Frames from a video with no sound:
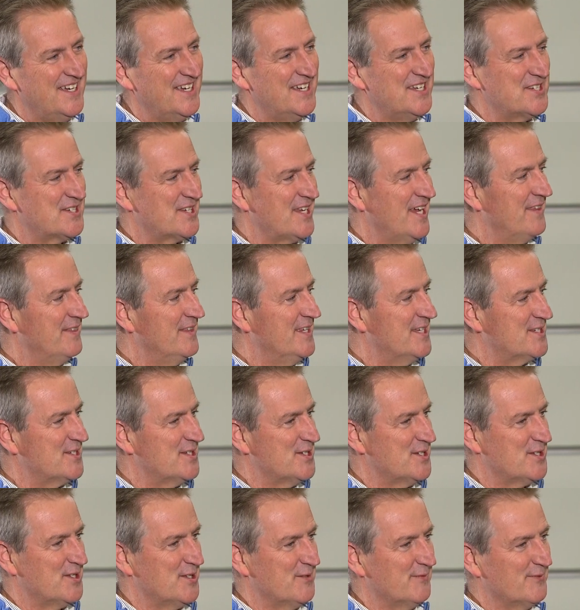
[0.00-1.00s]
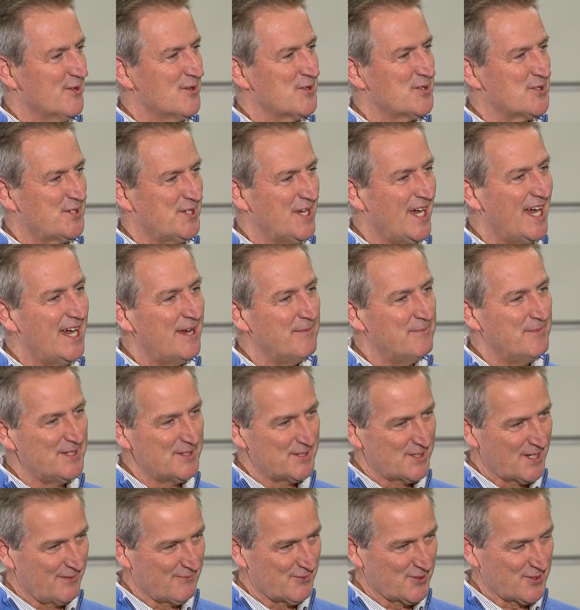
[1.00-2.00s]
He said this is the first time
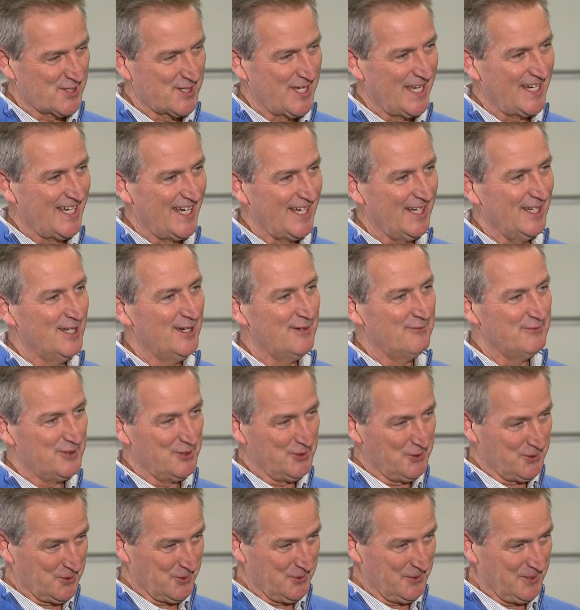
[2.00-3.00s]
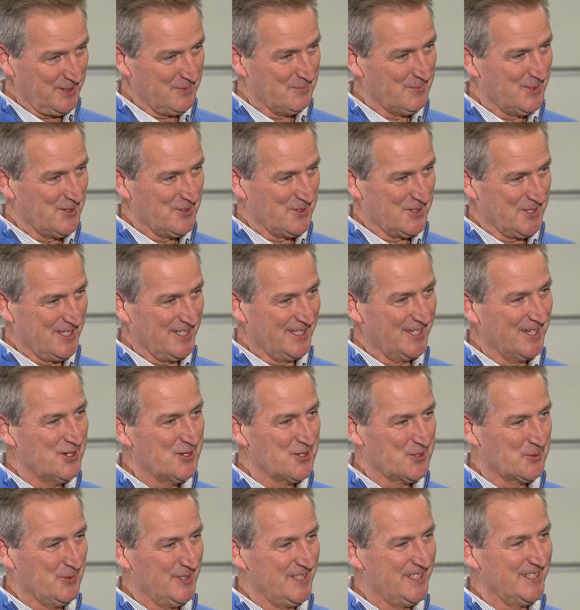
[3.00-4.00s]
he's ever said "I love you" to the opposing
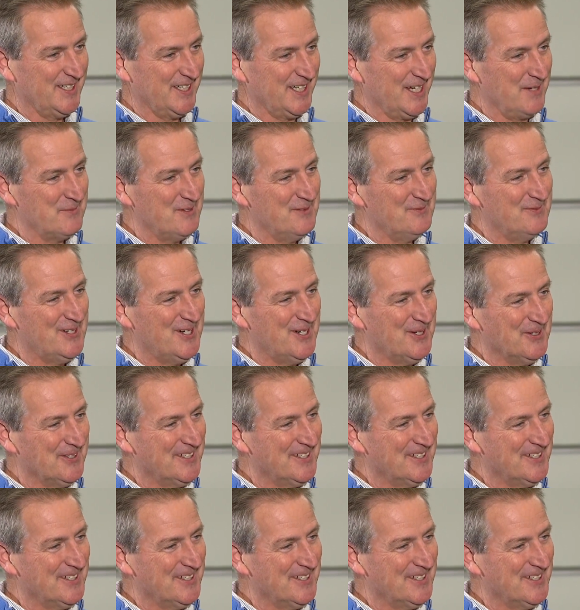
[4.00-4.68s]
coach yeah. I hung up the phone.